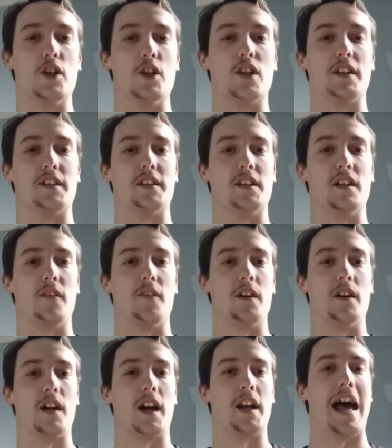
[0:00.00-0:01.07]
It just adds
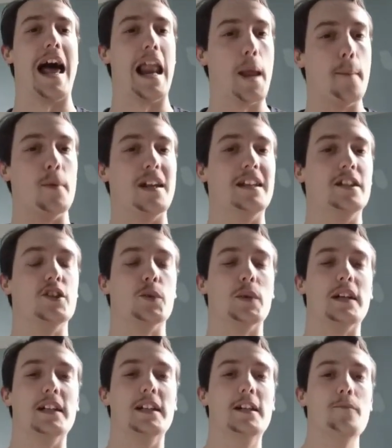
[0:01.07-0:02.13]
another kind of element
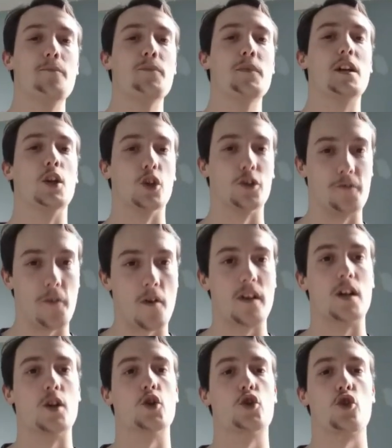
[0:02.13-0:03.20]
into it. Looks
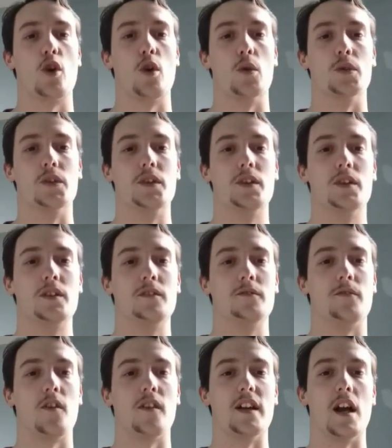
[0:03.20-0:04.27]
very controlled,
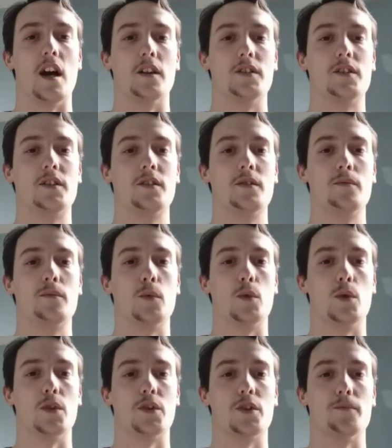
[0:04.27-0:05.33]
very nice.
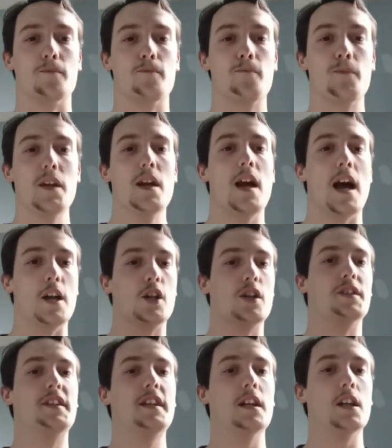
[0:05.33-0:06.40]
Awesome. And you
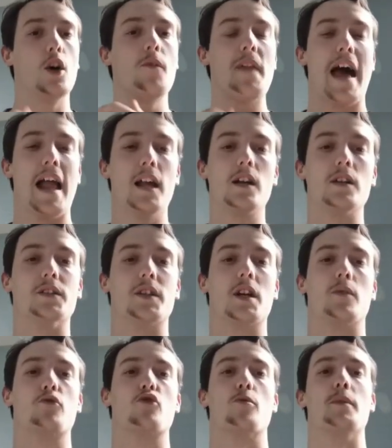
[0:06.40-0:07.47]
can see a lot of the elegance
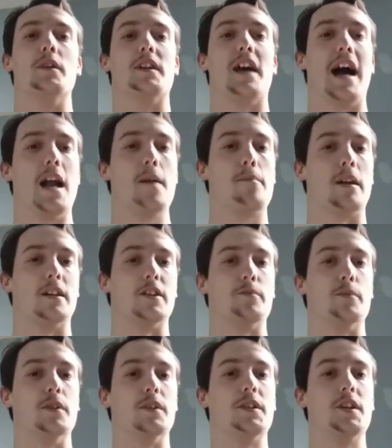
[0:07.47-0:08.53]
comes from his hand
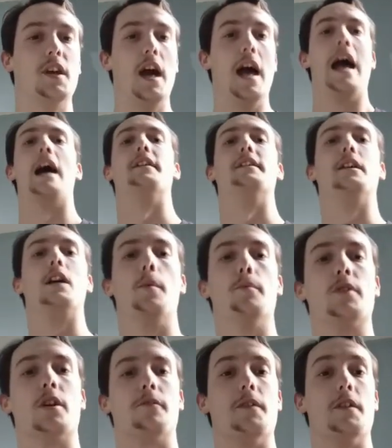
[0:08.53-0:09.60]
placements. As he
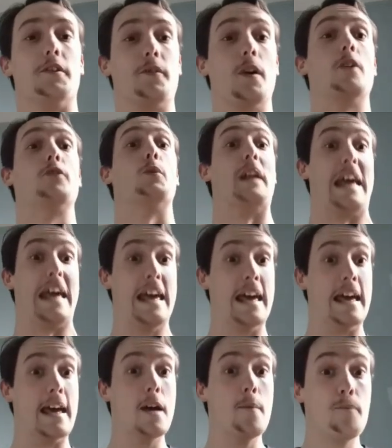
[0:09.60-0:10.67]
comes up for this first one
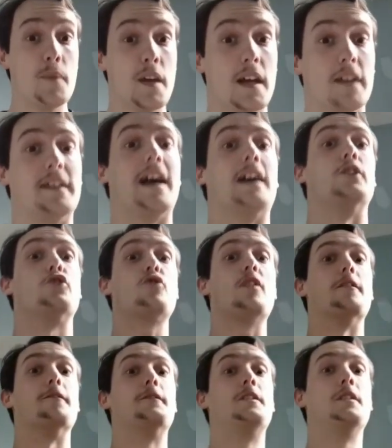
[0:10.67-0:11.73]
here, his hands
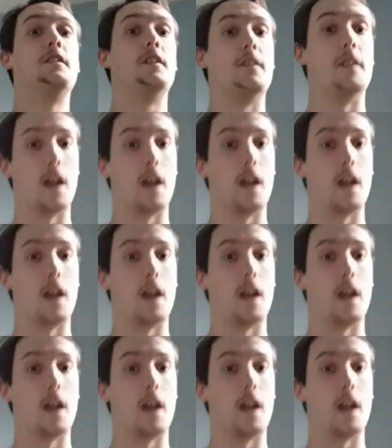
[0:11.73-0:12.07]
drift.